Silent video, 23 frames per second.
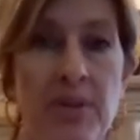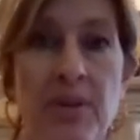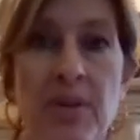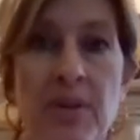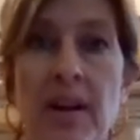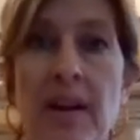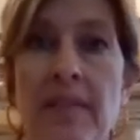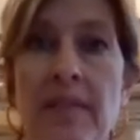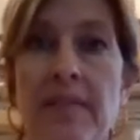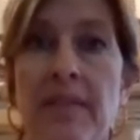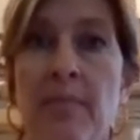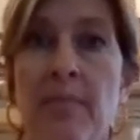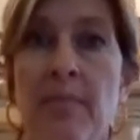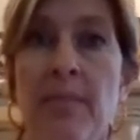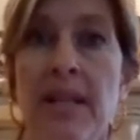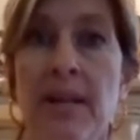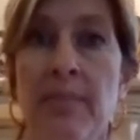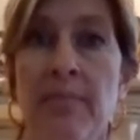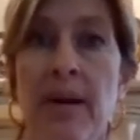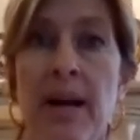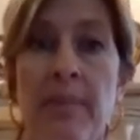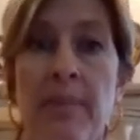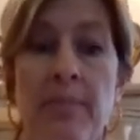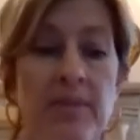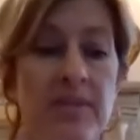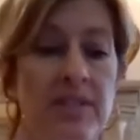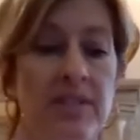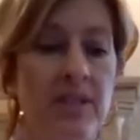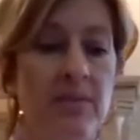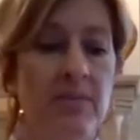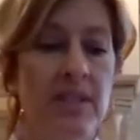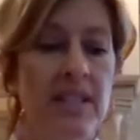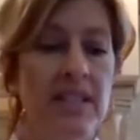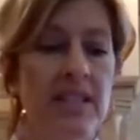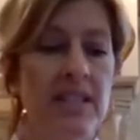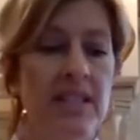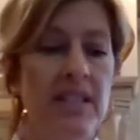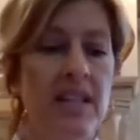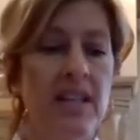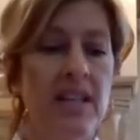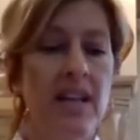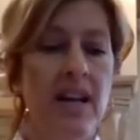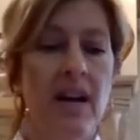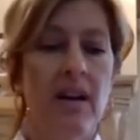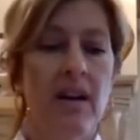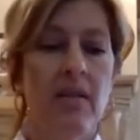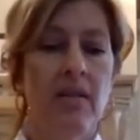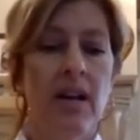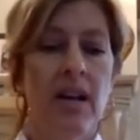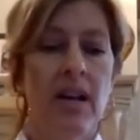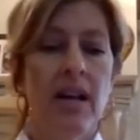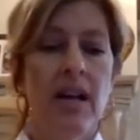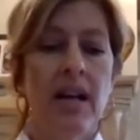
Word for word: You have the mini peppers that we see now.